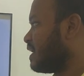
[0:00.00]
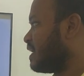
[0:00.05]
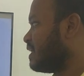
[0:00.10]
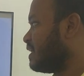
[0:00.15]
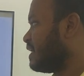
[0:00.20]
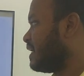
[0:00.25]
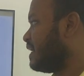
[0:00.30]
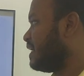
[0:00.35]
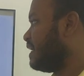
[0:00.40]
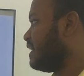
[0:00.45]

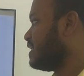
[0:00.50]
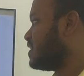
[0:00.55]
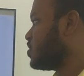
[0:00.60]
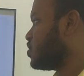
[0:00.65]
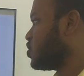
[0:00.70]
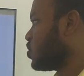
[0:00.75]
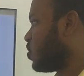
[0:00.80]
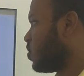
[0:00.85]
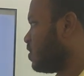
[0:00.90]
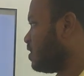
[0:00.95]
containing
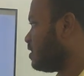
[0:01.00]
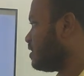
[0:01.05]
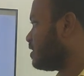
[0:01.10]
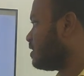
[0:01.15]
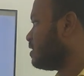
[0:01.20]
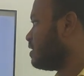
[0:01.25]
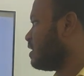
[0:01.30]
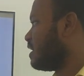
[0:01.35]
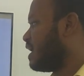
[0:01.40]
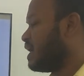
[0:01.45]
salt
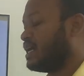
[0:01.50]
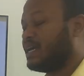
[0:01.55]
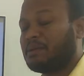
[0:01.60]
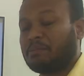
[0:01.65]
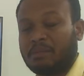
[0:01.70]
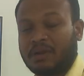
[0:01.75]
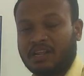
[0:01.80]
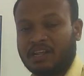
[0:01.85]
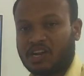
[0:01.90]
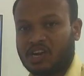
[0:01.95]

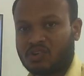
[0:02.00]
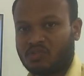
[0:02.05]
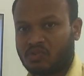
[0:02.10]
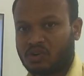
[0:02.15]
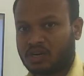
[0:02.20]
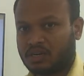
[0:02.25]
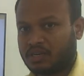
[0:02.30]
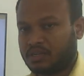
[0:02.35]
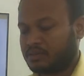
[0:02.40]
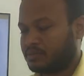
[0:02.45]
and mineral
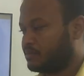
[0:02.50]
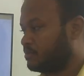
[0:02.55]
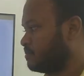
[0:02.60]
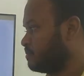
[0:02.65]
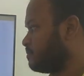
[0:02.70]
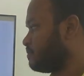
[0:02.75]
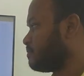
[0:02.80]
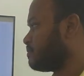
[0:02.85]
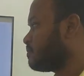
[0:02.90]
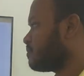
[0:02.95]
water.
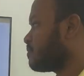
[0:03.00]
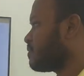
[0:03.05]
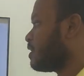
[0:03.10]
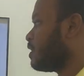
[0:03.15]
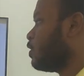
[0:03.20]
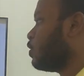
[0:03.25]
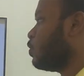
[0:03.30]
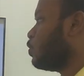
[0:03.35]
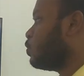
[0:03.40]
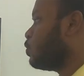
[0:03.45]

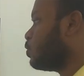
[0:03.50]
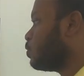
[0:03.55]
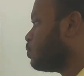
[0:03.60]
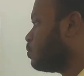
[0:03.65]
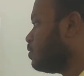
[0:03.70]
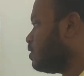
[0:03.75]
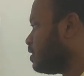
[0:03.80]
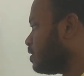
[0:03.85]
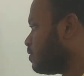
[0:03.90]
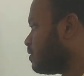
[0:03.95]
To
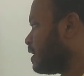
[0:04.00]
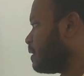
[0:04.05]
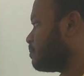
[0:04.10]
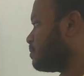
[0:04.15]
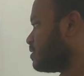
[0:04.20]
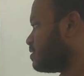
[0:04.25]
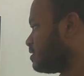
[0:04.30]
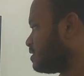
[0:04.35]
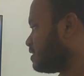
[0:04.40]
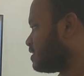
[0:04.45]
cool down a
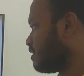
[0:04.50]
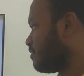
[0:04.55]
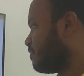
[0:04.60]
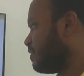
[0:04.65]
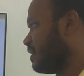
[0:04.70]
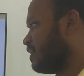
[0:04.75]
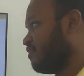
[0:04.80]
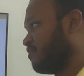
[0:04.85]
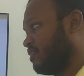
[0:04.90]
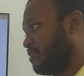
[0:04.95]
person
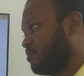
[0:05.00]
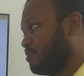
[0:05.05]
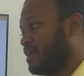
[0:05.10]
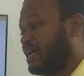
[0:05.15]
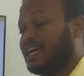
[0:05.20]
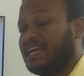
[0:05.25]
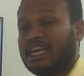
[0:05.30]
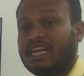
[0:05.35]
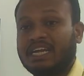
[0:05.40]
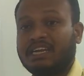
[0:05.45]
suffering from the
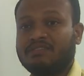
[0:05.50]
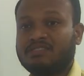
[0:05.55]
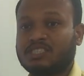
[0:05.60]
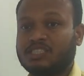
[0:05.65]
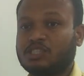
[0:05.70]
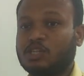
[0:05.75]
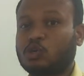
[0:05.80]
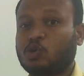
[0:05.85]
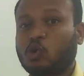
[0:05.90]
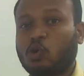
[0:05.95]
heat
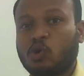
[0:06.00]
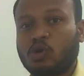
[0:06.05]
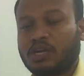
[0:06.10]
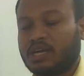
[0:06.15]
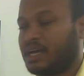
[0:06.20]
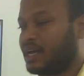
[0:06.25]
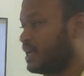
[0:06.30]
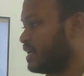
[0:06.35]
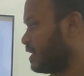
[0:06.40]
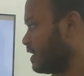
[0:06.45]
with the cold
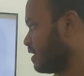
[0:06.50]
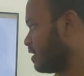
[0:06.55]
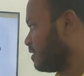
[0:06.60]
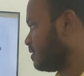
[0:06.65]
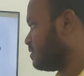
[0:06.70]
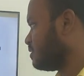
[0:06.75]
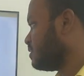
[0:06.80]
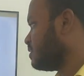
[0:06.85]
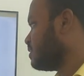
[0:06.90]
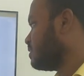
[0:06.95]
area.
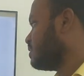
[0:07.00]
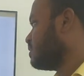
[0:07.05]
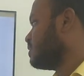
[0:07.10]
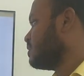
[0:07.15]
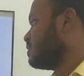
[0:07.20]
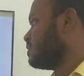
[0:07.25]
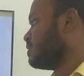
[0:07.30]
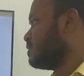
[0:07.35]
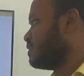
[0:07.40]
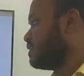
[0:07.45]

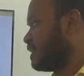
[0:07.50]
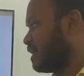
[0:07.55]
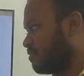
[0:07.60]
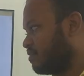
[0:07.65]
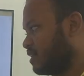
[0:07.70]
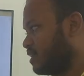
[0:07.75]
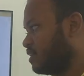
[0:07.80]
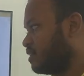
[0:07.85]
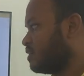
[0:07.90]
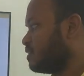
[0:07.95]

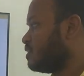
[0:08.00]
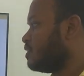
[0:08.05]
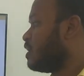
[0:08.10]
Towel.